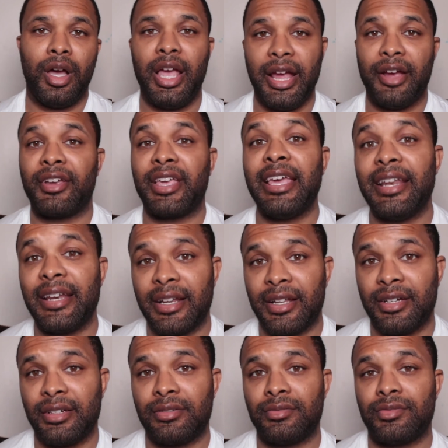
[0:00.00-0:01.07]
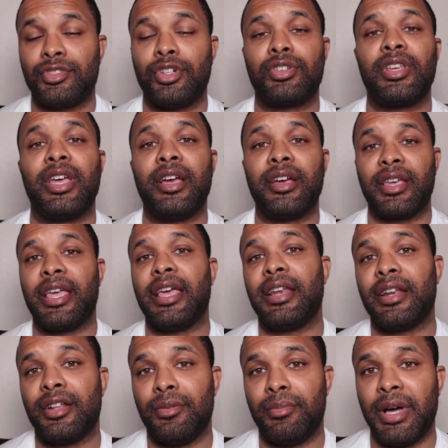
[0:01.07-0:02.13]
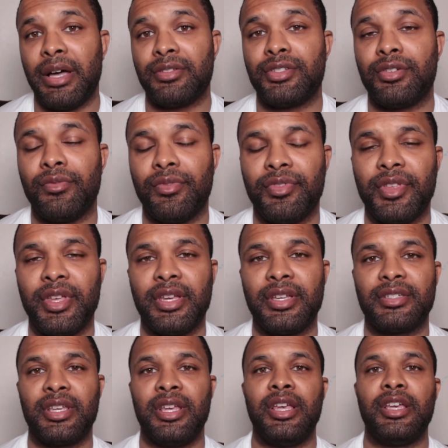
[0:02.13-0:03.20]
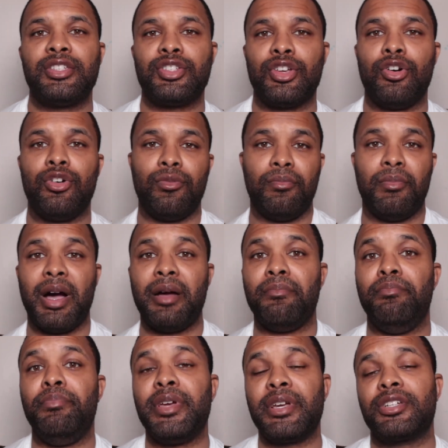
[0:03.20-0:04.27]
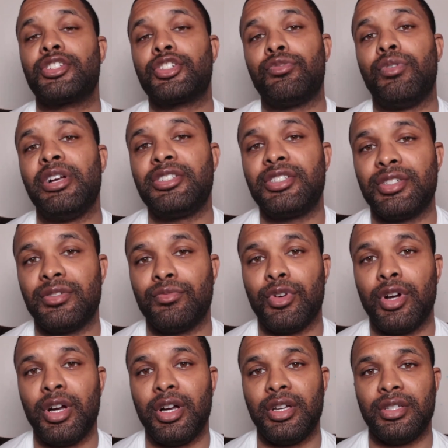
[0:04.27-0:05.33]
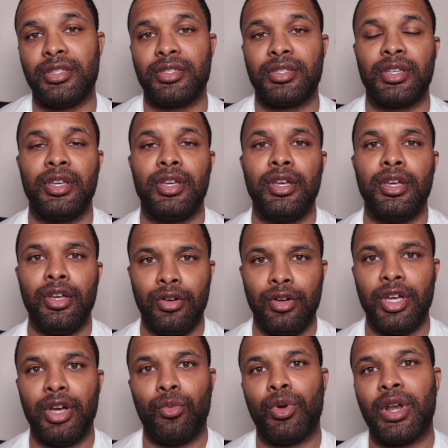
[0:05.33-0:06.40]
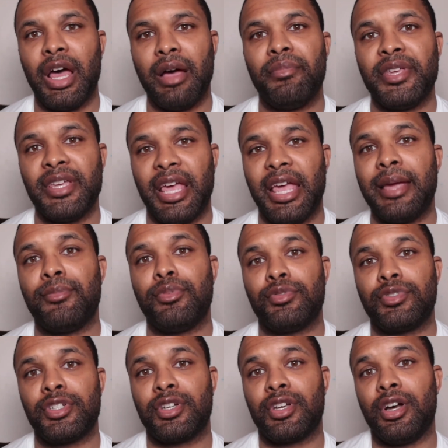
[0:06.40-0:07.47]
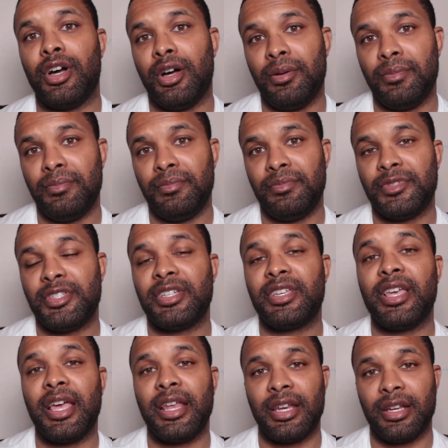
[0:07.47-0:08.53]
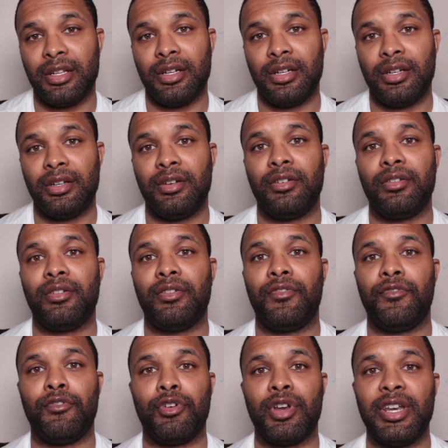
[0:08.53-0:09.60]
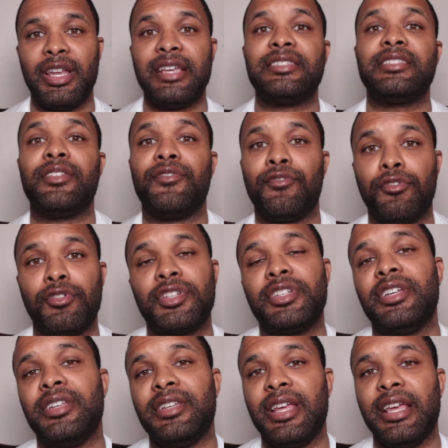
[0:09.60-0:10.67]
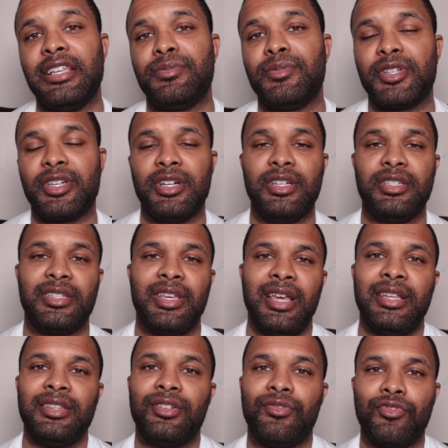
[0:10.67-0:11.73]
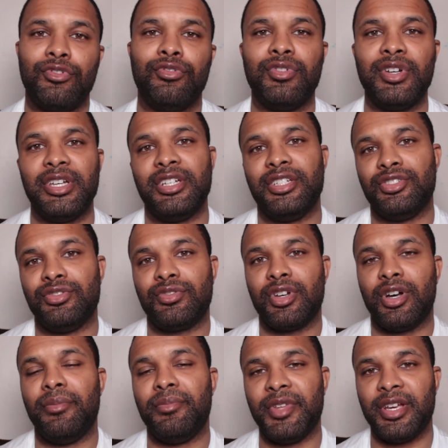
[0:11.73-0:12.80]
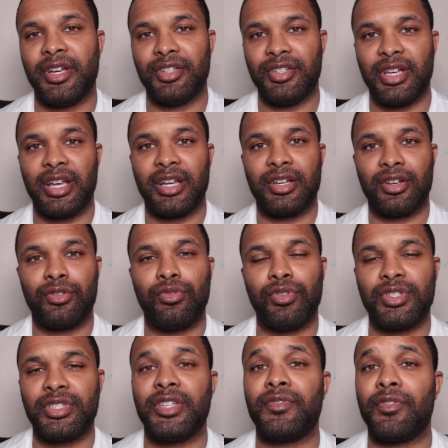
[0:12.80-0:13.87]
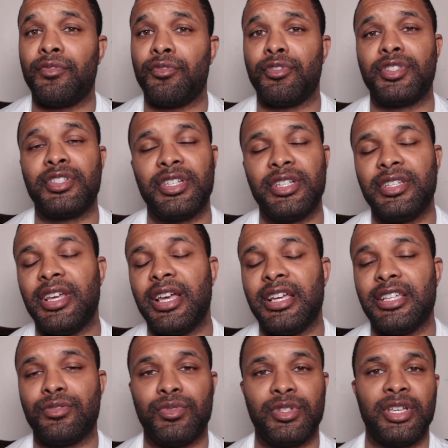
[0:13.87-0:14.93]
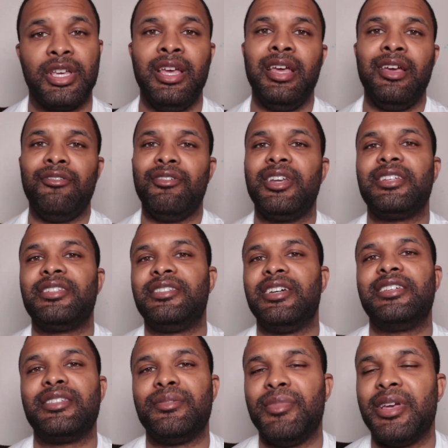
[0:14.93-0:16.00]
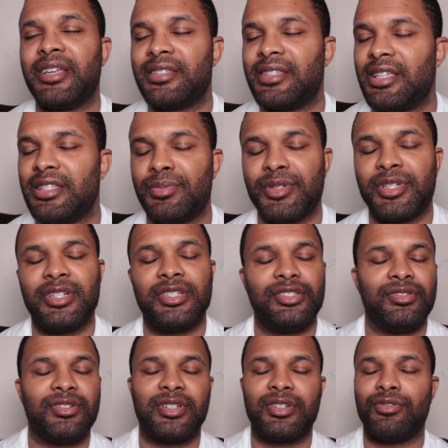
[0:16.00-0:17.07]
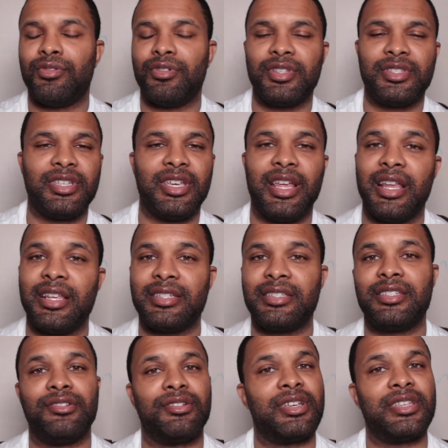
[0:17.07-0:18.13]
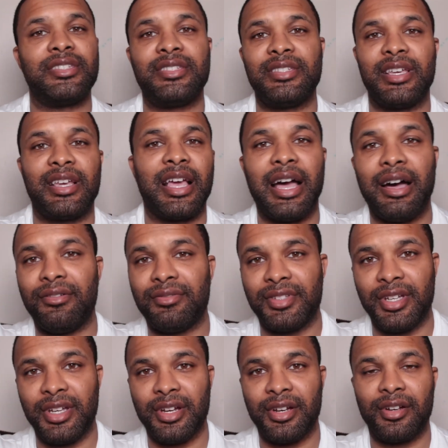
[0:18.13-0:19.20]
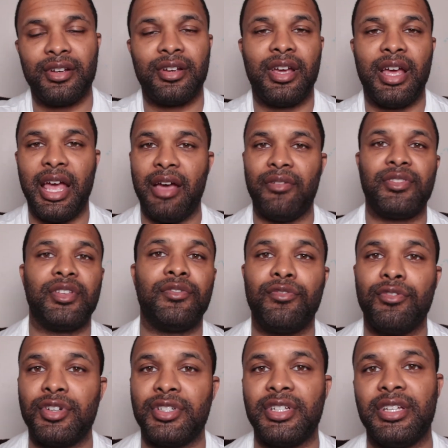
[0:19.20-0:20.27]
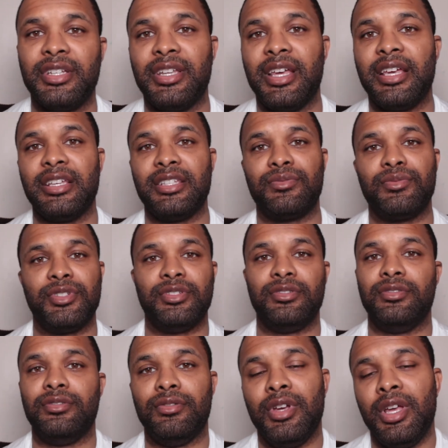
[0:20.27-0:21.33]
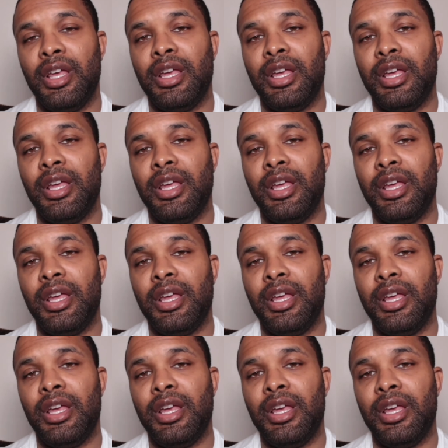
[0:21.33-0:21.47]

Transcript: Air Canada. Talked to Air Canada about certain things. So my biggest question was, will I be able to come to Canada for less than 14 days? Because the rule is, you come there, you gotta quarantine for 14 days, which really doesn't make sense, because you could quarantine and still get sick out there after the 14 days when you